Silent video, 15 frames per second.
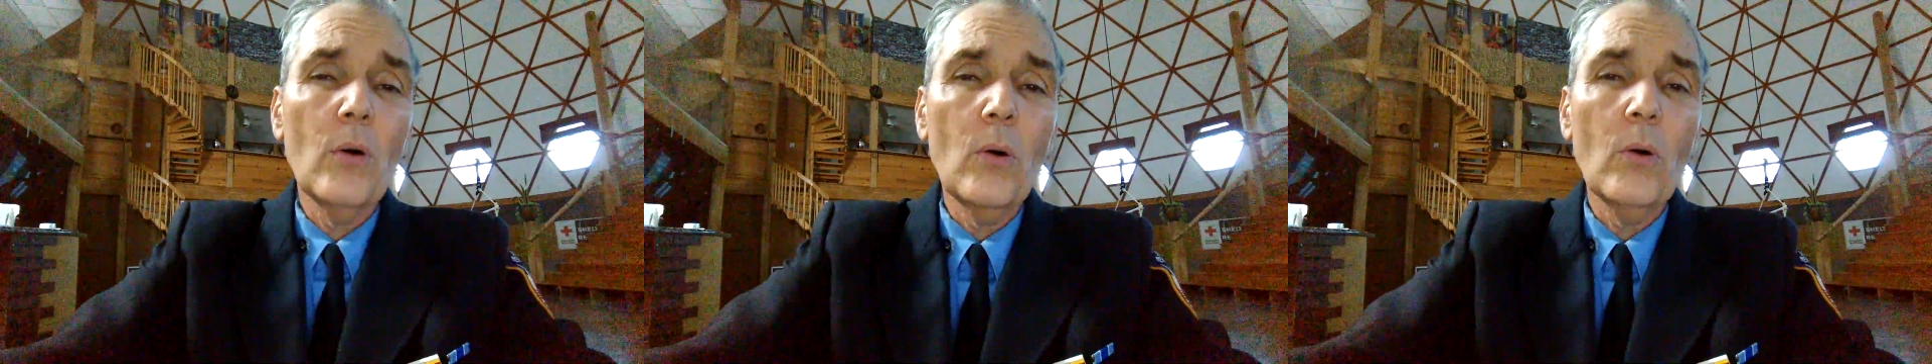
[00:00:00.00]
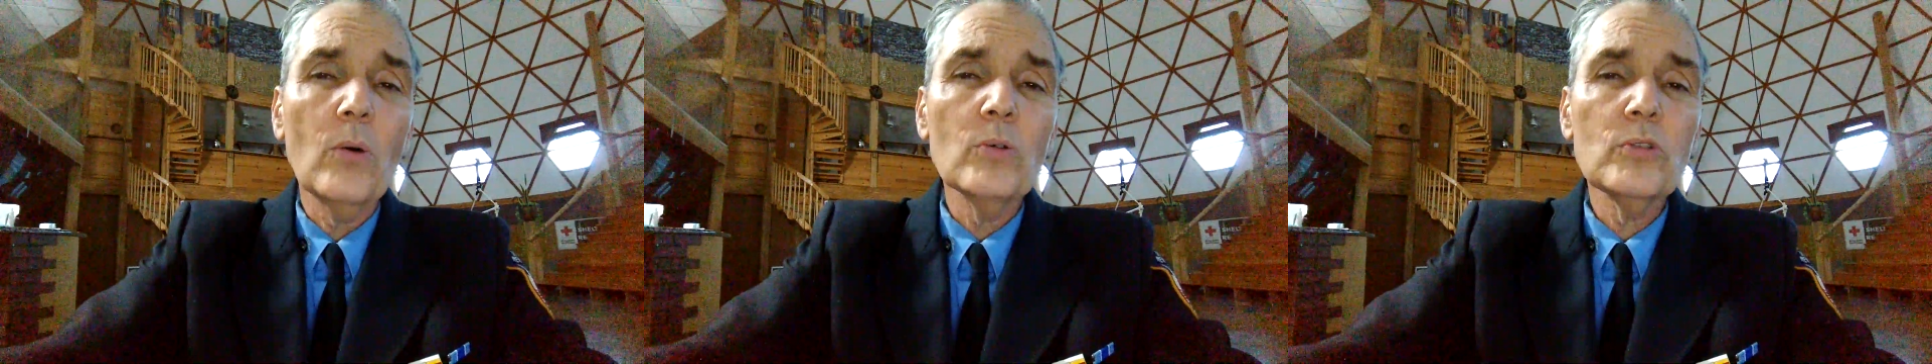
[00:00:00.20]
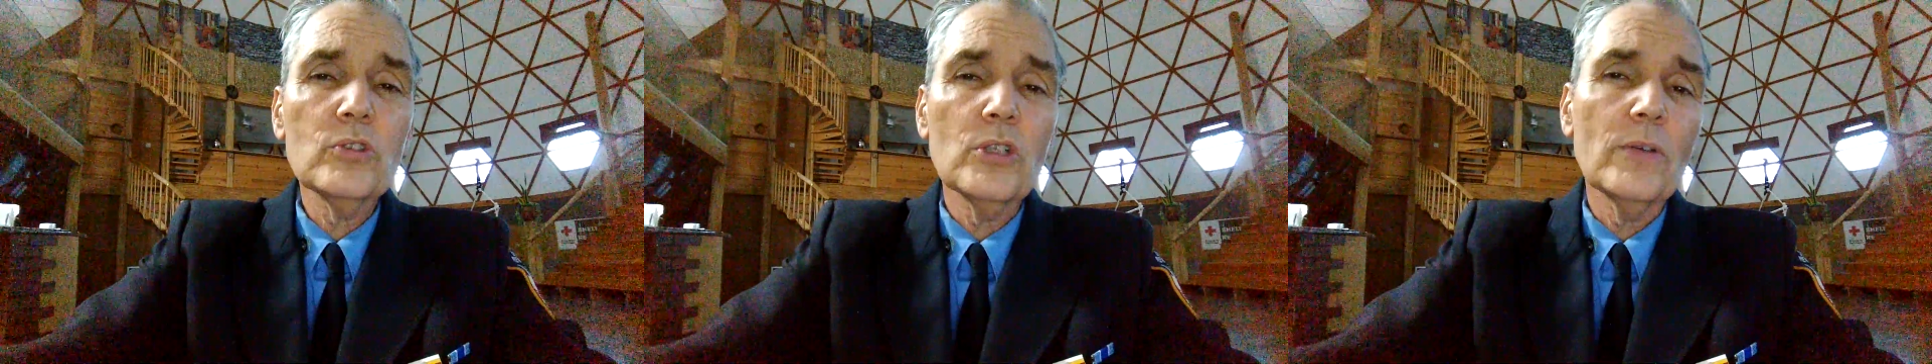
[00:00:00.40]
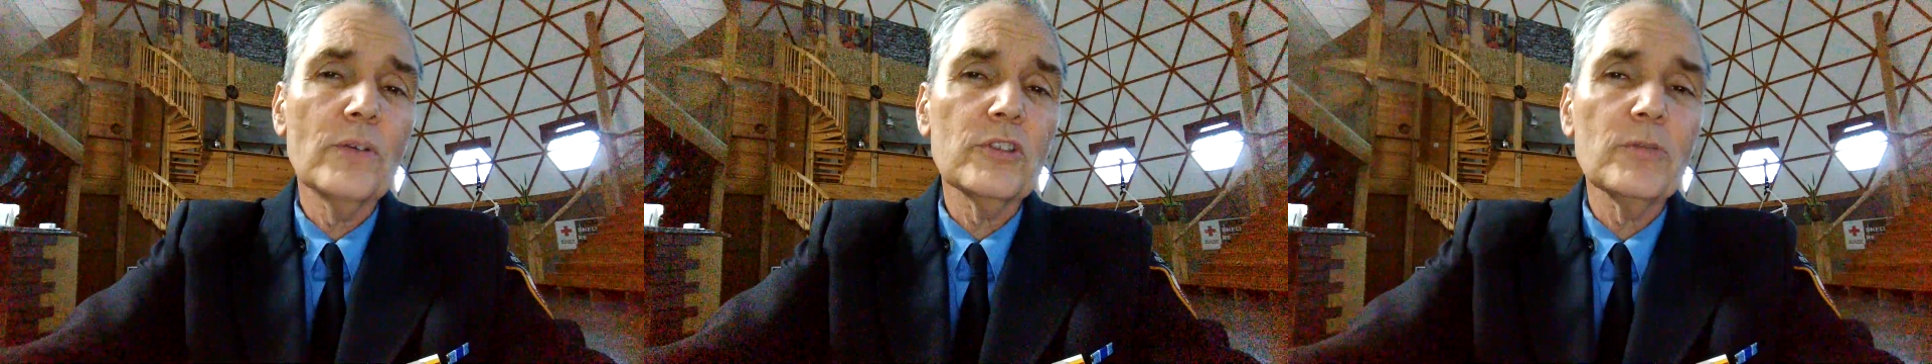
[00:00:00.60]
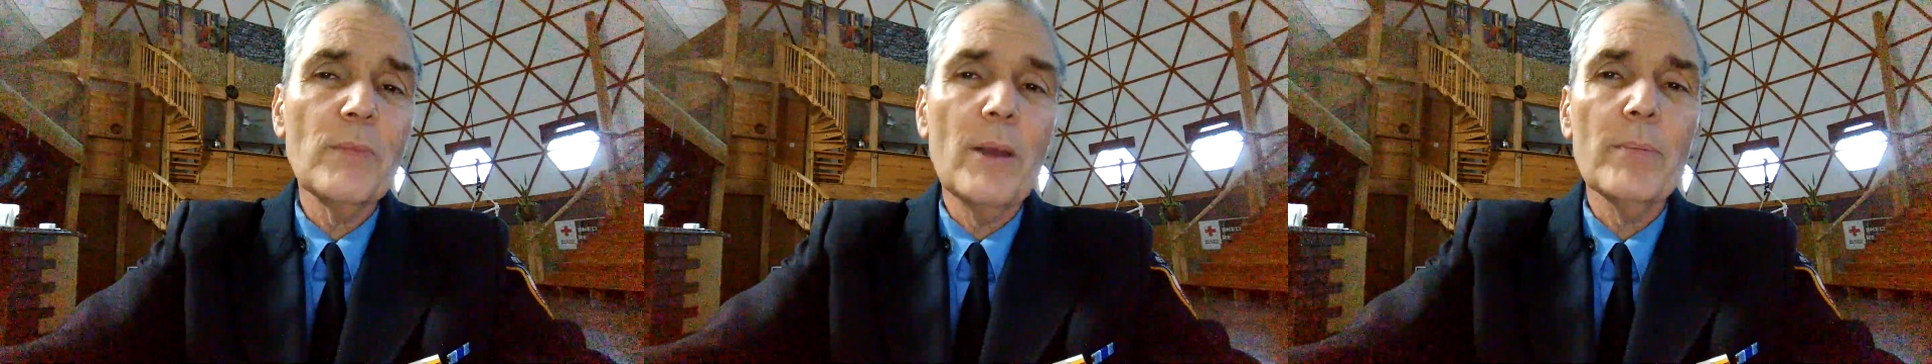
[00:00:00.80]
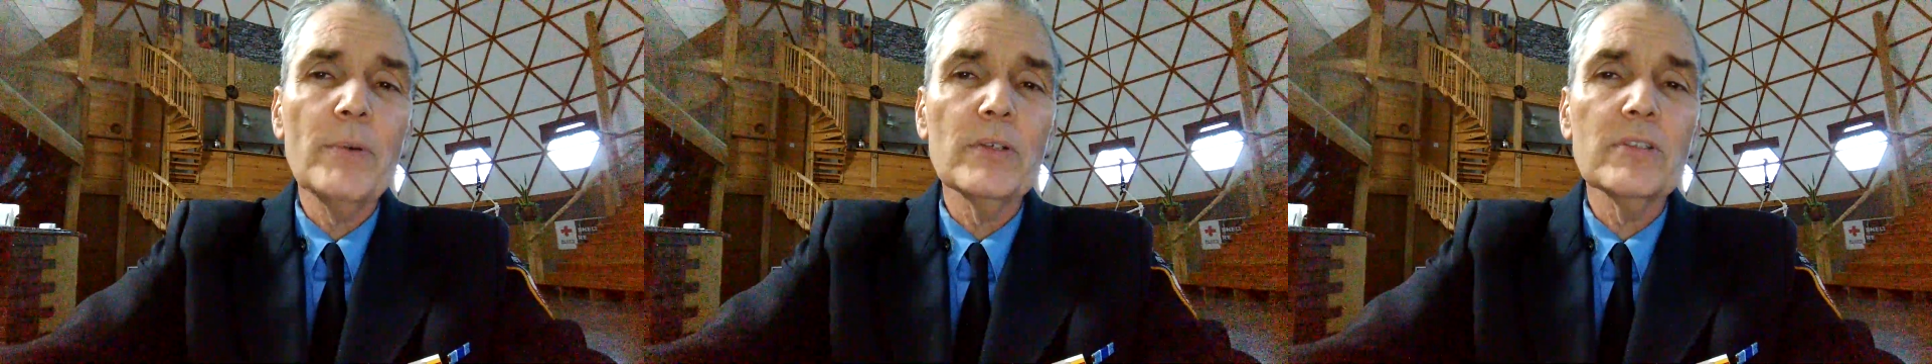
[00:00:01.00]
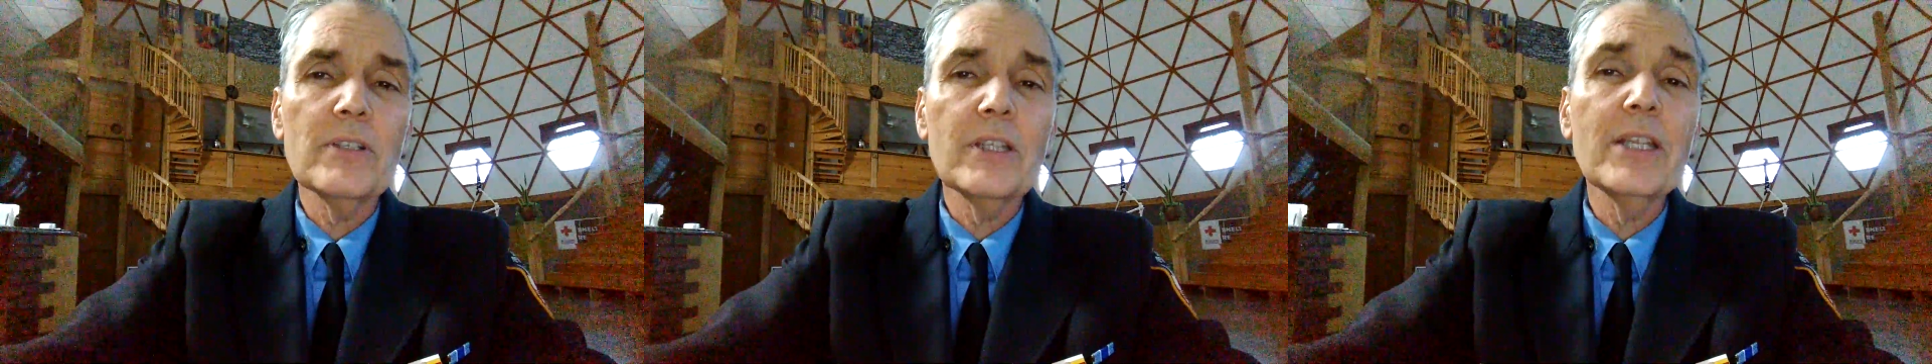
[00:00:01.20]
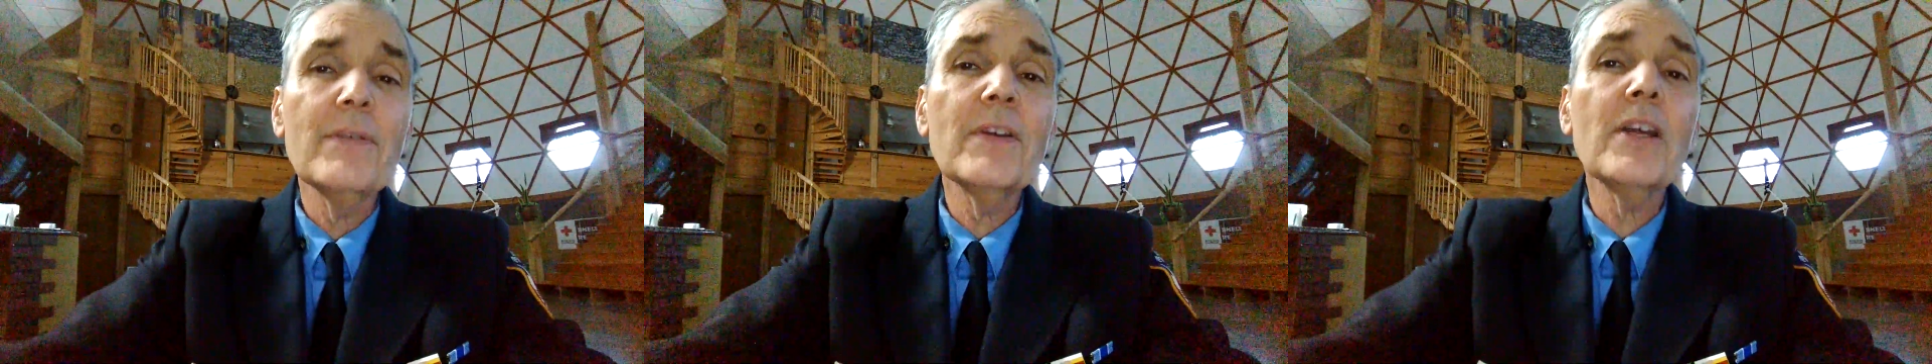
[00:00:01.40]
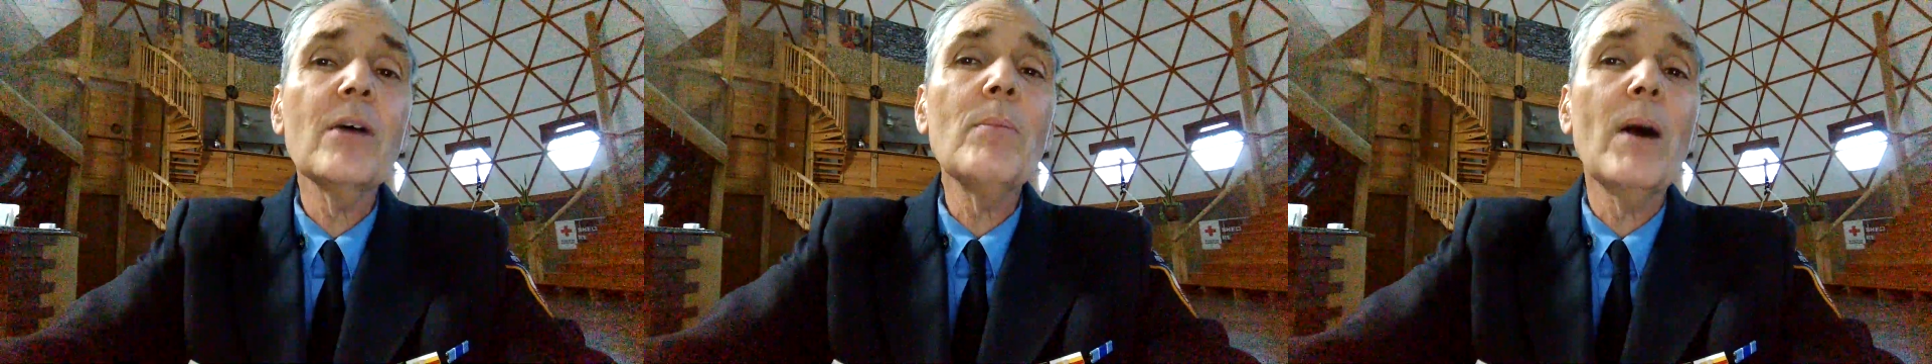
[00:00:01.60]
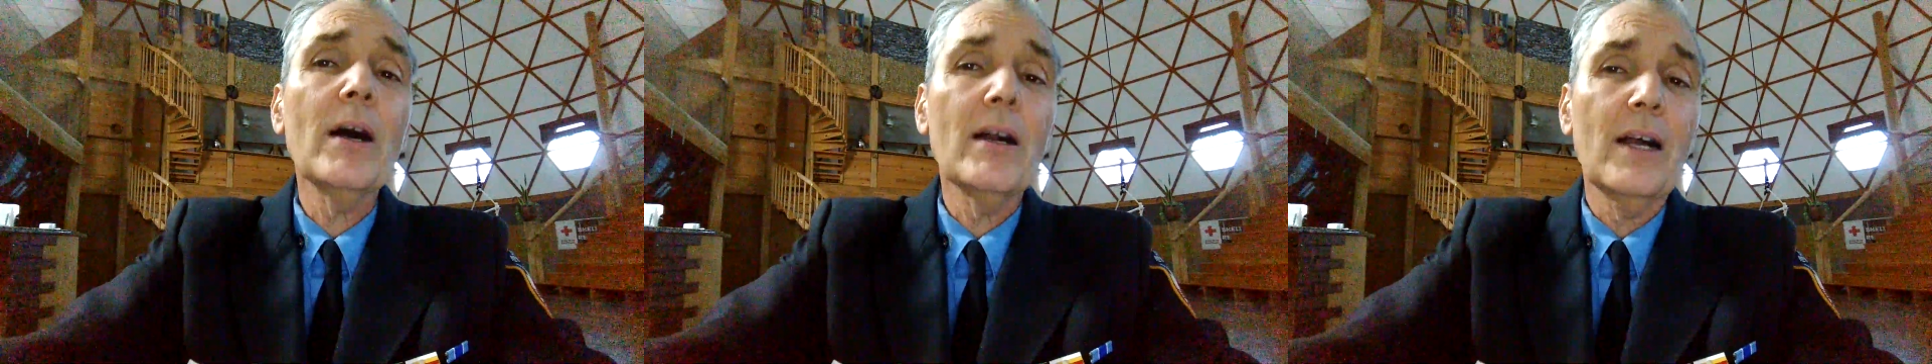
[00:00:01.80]
all service members living
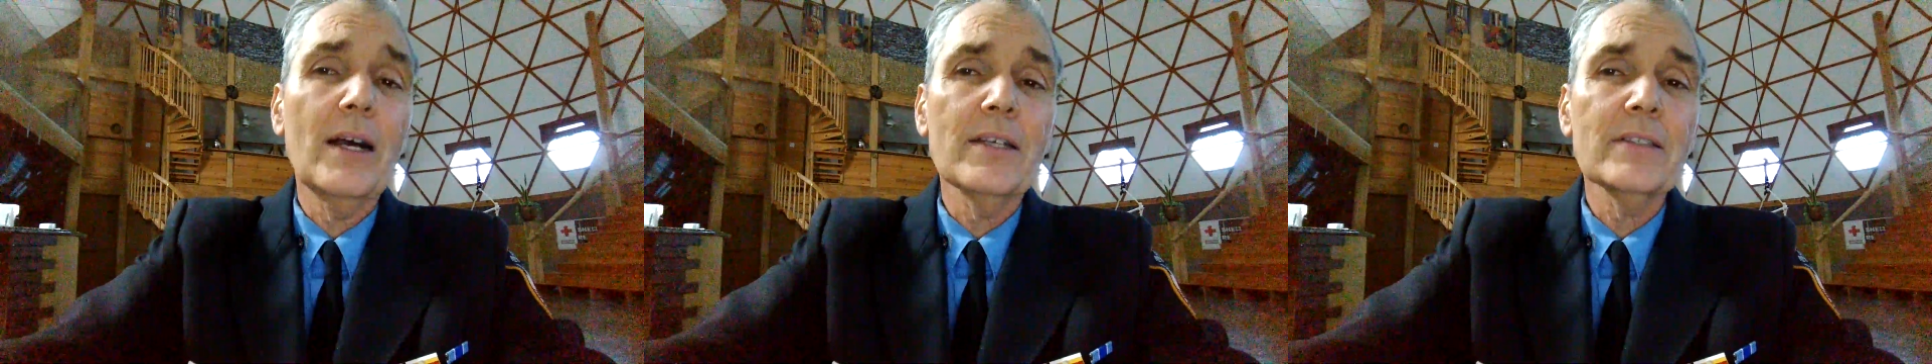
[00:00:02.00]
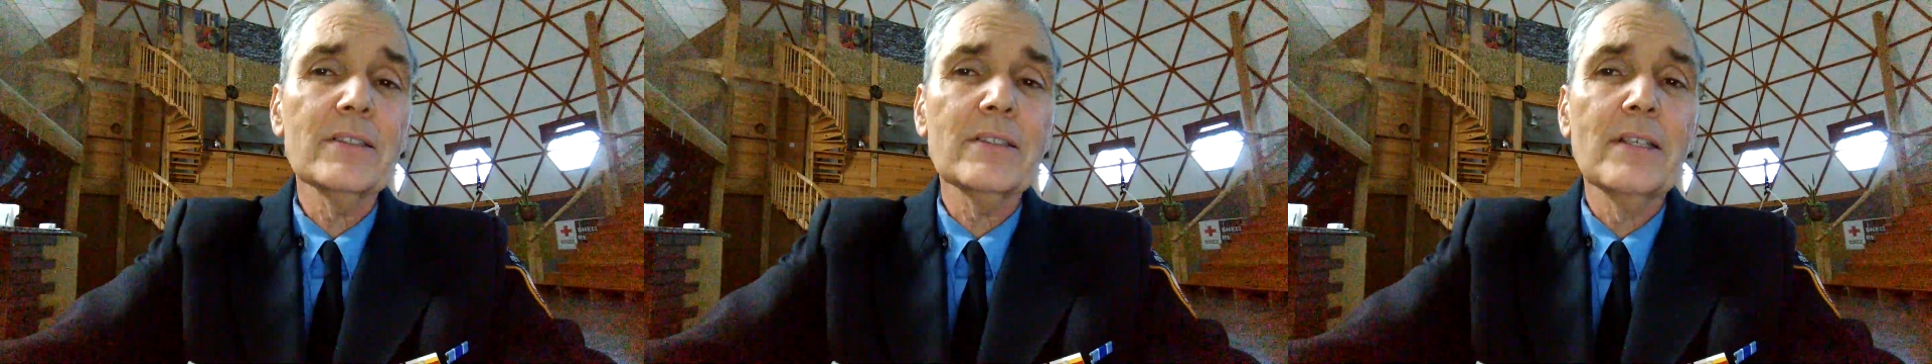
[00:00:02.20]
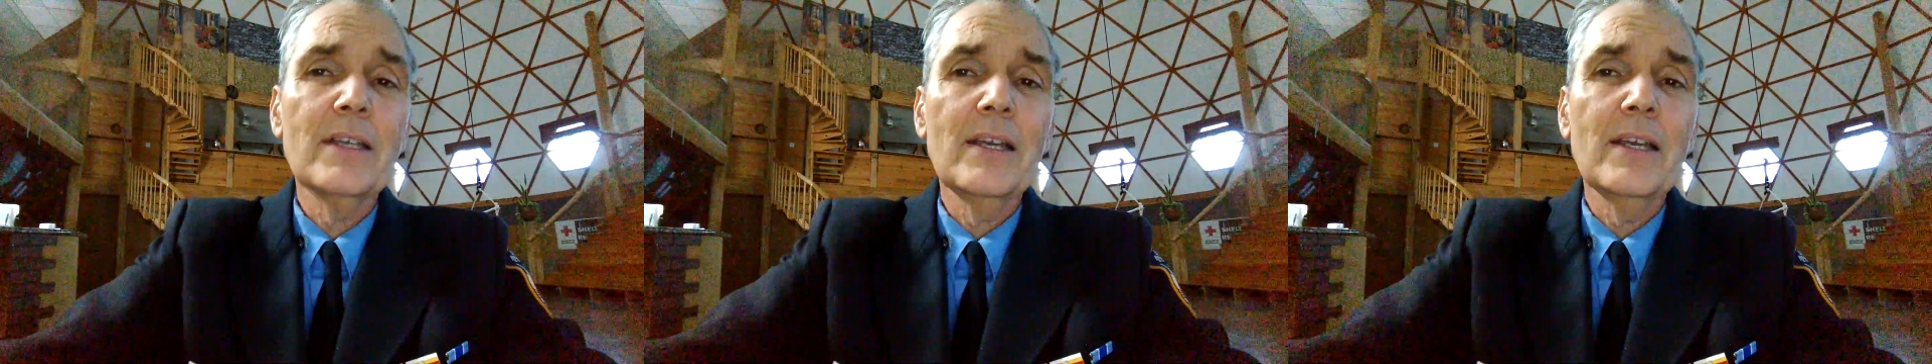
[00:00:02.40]
among us,